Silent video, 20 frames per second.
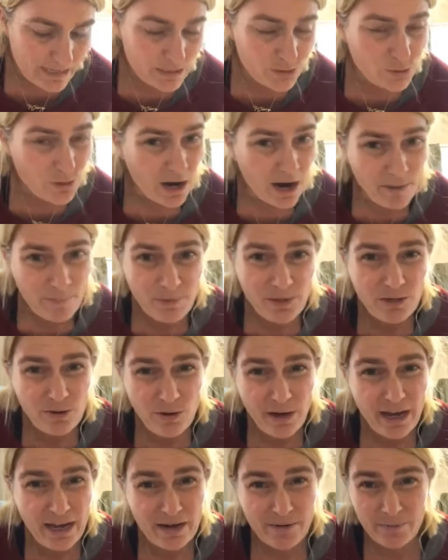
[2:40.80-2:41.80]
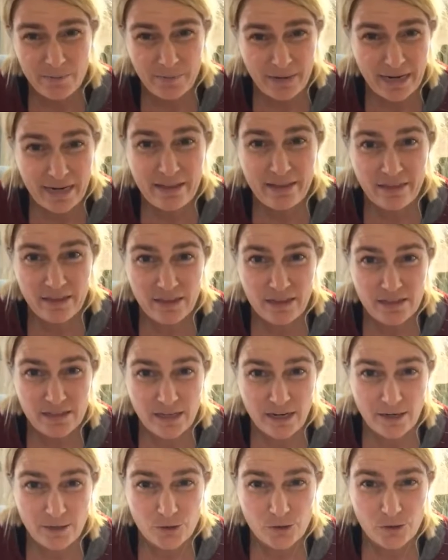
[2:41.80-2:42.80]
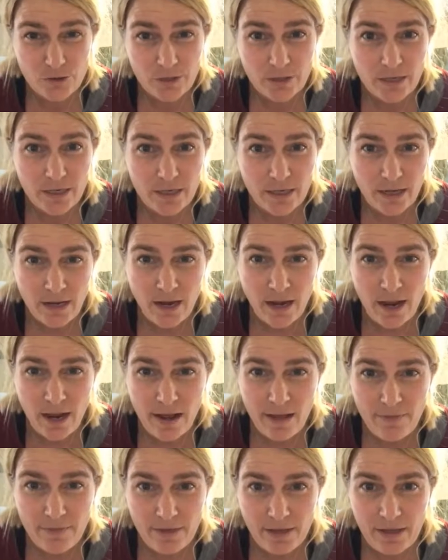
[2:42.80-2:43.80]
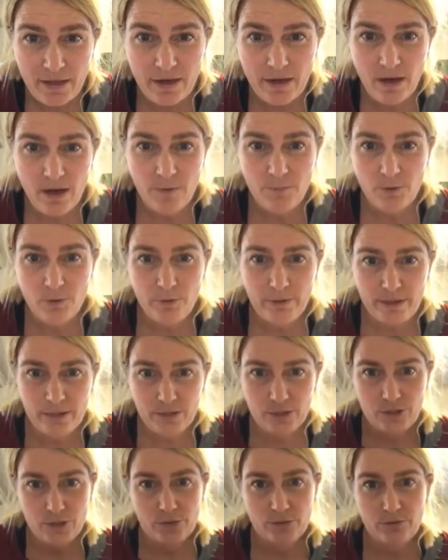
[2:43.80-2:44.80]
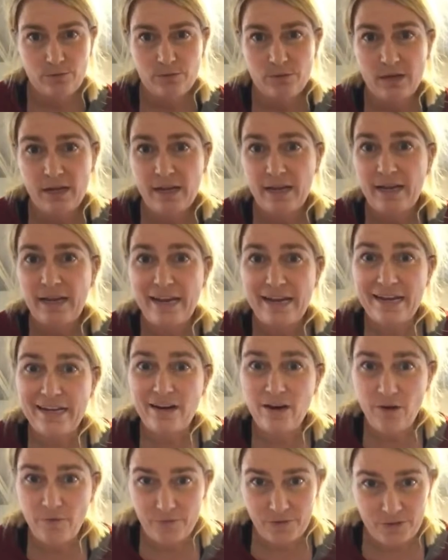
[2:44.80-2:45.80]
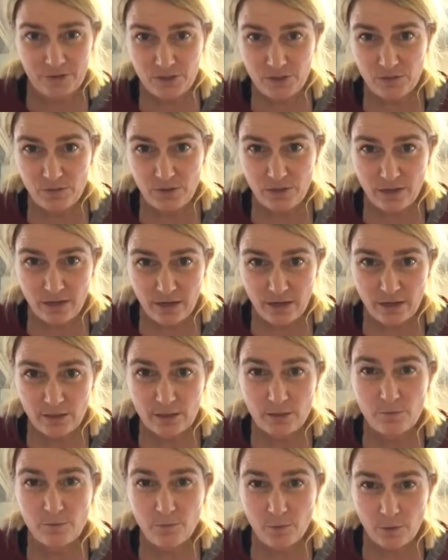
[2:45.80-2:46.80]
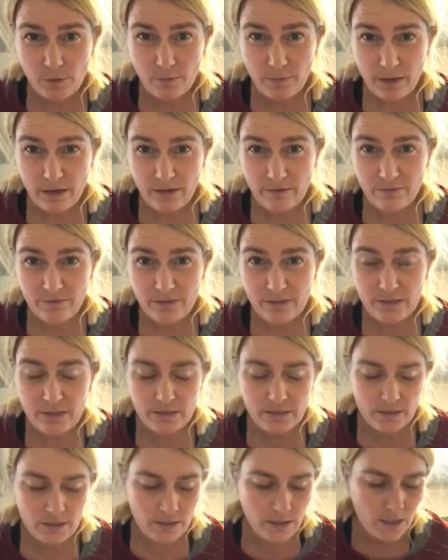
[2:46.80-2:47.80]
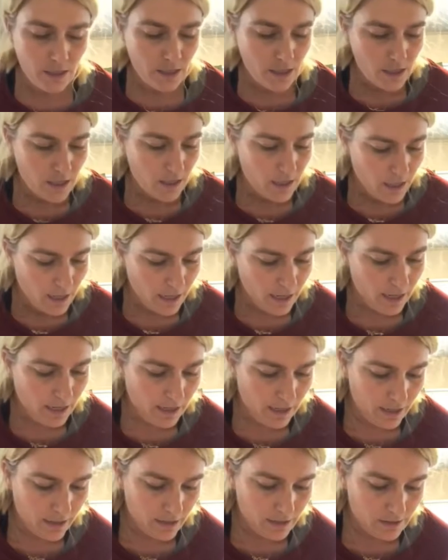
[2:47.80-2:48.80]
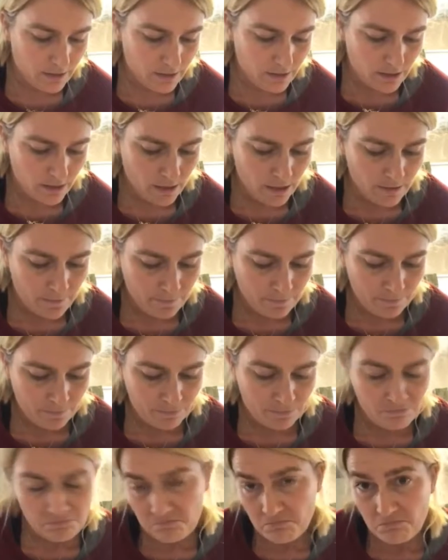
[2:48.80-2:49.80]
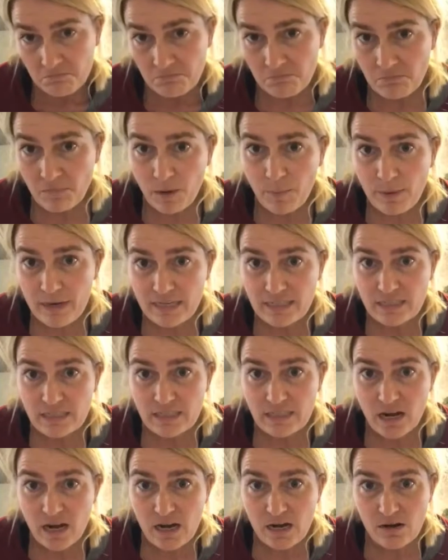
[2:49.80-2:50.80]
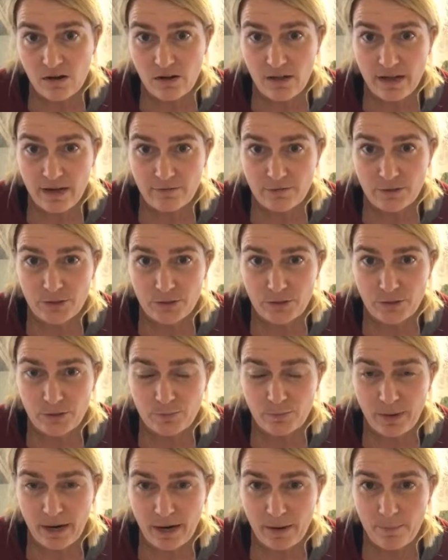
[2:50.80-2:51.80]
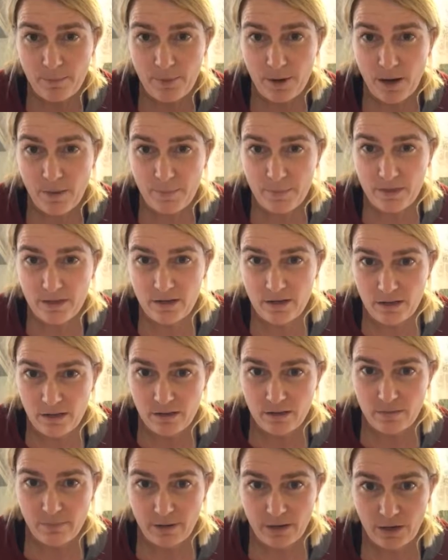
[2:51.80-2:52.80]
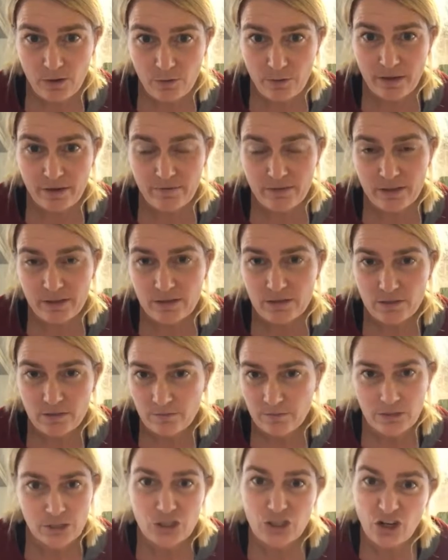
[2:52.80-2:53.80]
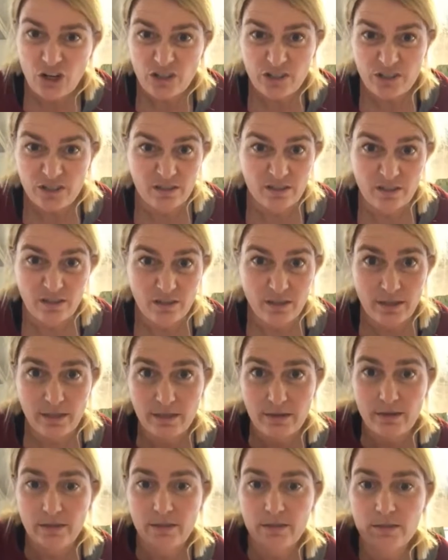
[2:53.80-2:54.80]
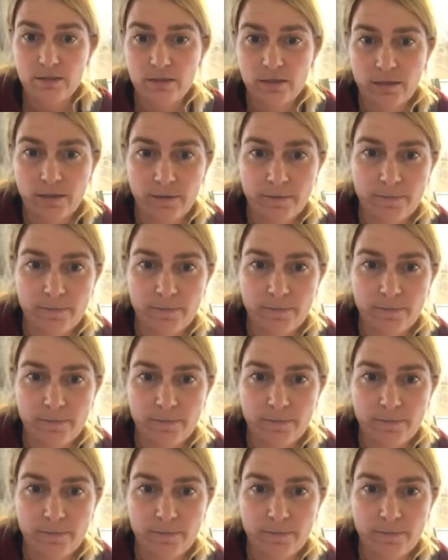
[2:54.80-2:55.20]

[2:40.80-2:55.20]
So I'm gonna go ahead and make this actually, and then I'm going to eat on this for the next 4 breakfasts, and that way it's done. All I have to do is pop it in the microwave because Josh isn't gonna eat this.